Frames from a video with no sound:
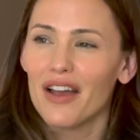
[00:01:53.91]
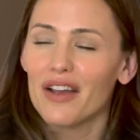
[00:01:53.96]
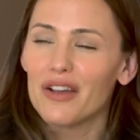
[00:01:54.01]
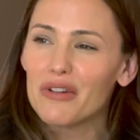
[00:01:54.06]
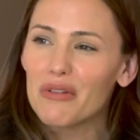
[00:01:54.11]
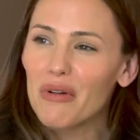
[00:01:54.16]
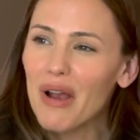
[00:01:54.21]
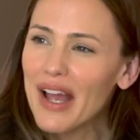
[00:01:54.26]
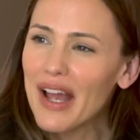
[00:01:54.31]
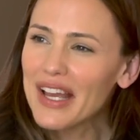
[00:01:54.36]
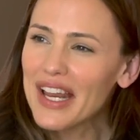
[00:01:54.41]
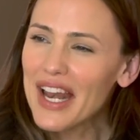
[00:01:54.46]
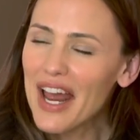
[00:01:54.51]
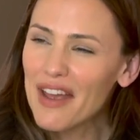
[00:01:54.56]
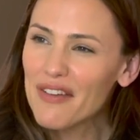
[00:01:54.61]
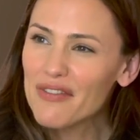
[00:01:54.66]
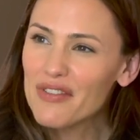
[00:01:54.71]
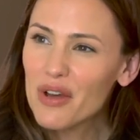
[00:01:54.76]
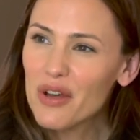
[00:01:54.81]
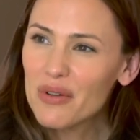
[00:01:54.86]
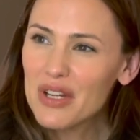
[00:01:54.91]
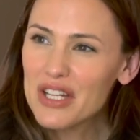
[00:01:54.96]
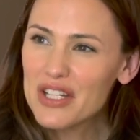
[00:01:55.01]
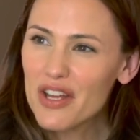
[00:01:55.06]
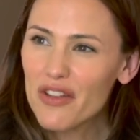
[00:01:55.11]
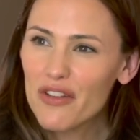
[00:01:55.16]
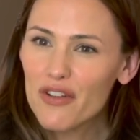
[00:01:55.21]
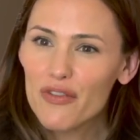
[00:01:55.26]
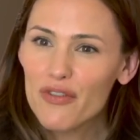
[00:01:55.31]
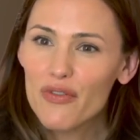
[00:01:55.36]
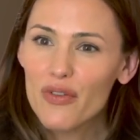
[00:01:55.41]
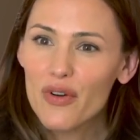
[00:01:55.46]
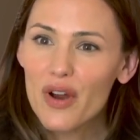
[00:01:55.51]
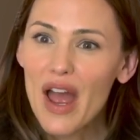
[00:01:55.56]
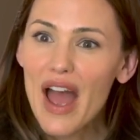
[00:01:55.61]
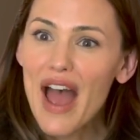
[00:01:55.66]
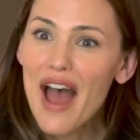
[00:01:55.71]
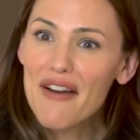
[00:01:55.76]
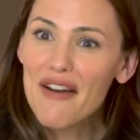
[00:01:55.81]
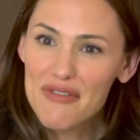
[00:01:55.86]
Greg and I have known each other
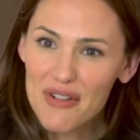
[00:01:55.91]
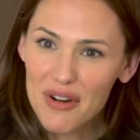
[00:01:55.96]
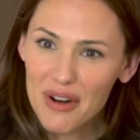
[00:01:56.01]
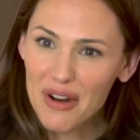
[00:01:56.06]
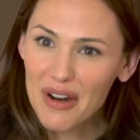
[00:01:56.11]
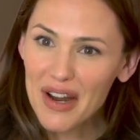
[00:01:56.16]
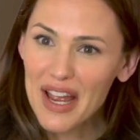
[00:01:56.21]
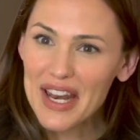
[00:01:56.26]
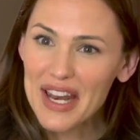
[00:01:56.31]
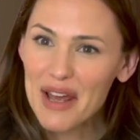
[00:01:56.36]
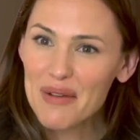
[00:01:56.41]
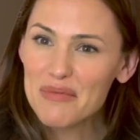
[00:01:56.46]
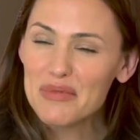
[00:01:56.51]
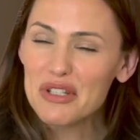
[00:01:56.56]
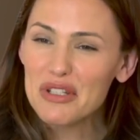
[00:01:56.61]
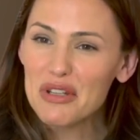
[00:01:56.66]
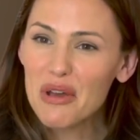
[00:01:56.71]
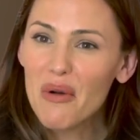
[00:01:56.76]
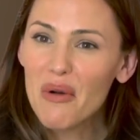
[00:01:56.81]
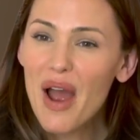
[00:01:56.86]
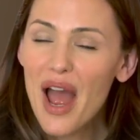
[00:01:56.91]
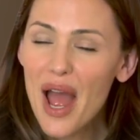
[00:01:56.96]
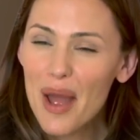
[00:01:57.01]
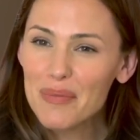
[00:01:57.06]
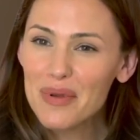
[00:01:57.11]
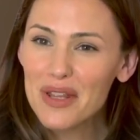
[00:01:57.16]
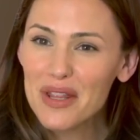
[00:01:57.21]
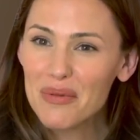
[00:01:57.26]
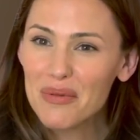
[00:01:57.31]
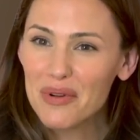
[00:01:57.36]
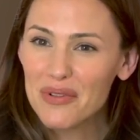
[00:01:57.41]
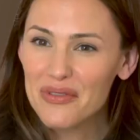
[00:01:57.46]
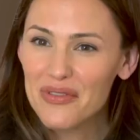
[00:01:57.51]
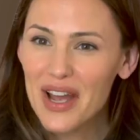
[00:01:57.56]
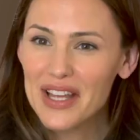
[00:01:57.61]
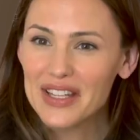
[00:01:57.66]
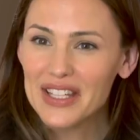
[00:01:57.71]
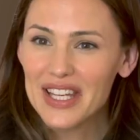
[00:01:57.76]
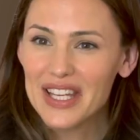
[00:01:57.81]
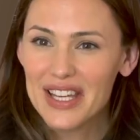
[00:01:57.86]
forever, and I'm so happy that we're
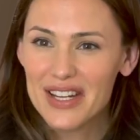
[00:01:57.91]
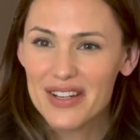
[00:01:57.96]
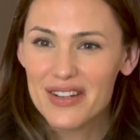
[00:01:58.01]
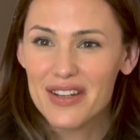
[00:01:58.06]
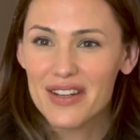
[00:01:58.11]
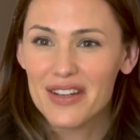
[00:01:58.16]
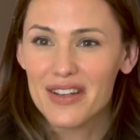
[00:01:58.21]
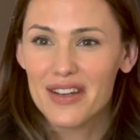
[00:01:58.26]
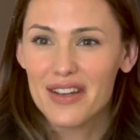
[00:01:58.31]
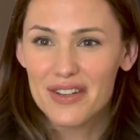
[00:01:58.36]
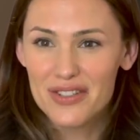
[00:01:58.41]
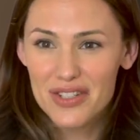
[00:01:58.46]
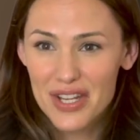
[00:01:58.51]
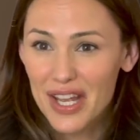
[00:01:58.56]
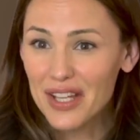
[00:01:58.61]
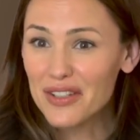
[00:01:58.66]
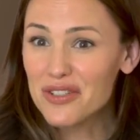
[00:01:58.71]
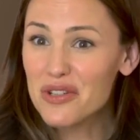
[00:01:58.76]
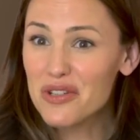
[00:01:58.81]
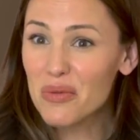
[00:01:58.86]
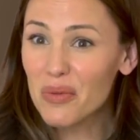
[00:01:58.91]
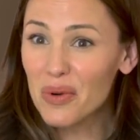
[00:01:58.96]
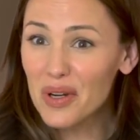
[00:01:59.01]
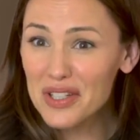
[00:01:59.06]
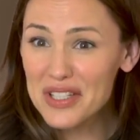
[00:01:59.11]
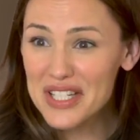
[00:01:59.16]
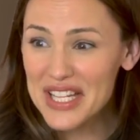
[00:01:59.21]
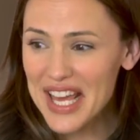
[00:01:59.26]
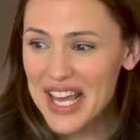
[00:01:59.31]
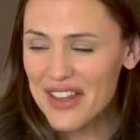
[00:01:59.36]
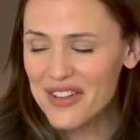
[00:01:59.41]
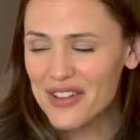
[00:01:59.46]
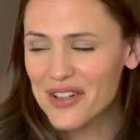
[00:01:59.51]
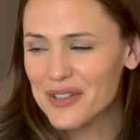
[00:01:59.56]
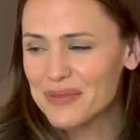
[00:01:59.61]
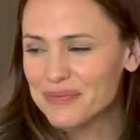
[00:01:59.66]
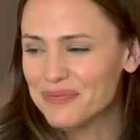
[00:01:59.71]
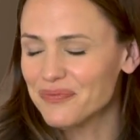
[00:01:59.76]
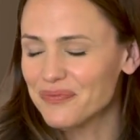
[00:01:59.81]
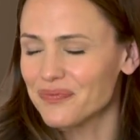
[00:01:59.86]
finally getting a chance to work
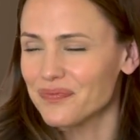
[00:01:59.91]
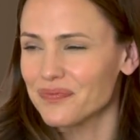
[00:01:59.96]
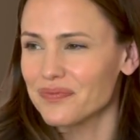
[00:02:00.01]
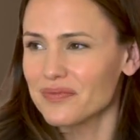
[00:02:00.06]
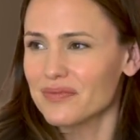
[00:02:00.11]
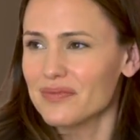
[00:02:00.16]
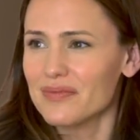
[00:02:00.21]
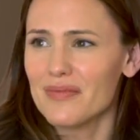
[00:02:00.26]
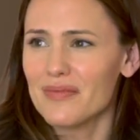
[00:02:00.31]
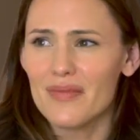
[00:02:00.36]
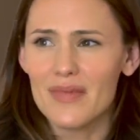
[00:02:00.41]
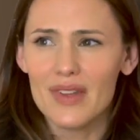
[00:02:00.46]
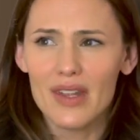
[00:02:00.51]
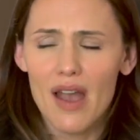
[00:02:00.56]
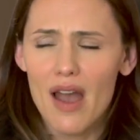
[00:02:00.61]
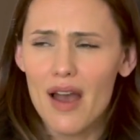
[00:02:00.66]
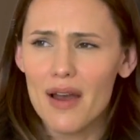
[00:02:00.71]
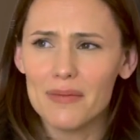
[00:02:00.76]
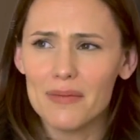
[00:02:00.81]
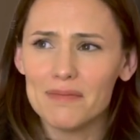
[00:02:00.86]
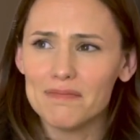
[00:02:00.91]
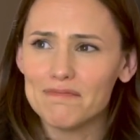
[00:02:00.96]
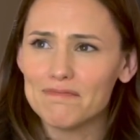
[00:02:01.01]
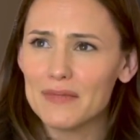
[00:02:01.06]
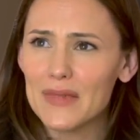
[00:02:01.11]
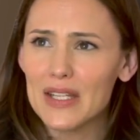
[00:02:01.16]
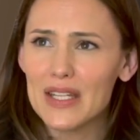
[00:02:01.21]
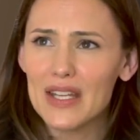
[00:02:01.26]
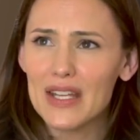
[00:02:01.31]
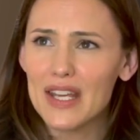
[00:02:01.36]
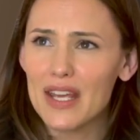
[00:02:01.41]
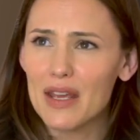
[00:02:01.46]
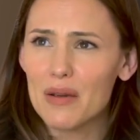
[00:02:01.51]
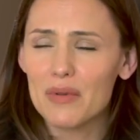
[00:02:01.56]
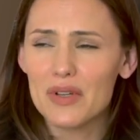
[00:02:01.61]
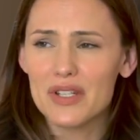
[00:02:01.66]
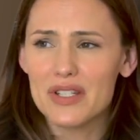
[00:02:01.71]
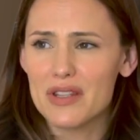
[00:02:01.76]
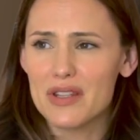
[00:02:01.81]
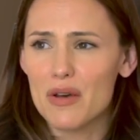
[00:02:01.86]
together um, he
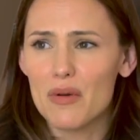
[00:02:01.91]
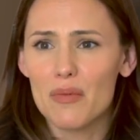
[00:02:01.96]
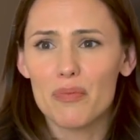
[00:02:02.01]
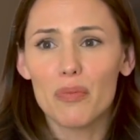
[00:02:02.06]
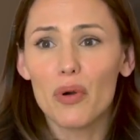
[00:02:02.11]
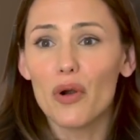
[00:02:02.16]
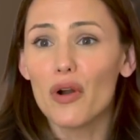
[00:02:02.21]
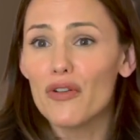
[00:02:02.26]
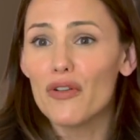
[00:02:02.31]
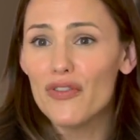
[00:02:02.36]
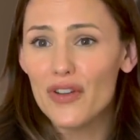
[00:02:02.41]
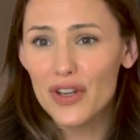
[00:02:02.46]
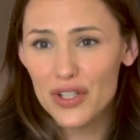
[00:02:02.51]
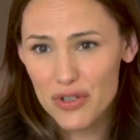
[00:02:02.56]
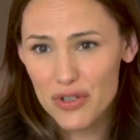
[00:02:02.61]
was the perfect